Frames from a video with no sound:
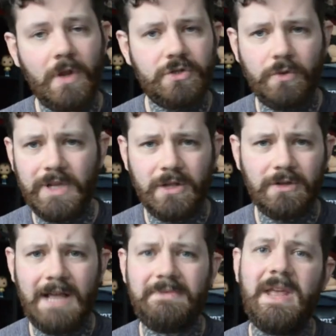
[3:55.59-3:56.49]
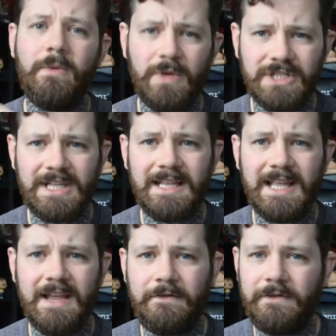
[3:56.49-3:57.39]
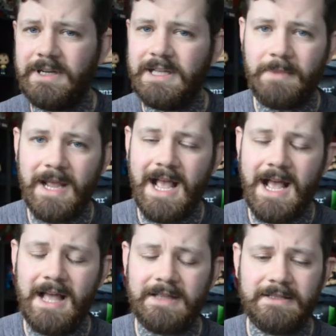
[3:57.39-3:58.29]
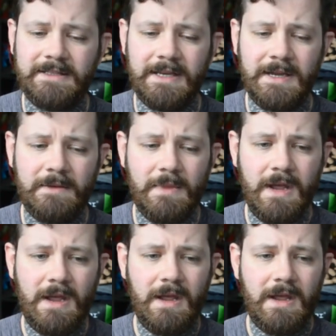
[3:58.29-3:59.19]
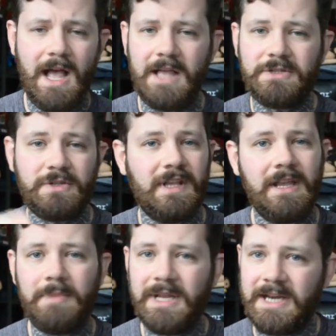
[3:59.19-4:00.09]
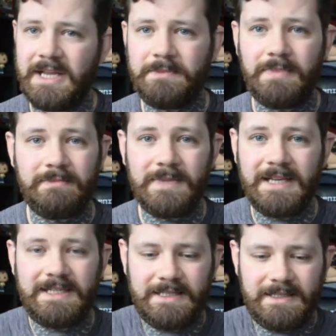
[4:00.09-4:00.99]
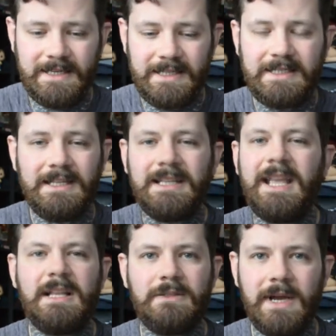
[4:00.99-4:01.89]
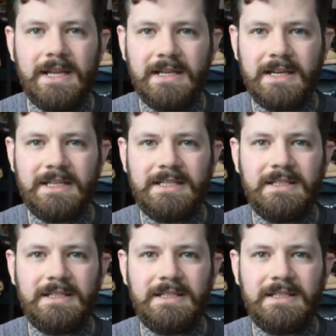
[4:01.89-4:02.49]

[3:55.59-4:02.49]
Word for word: so we'll go down there and we'll stay there for a little bit and um, I just think it'll be a nice nice nice little getaway a nice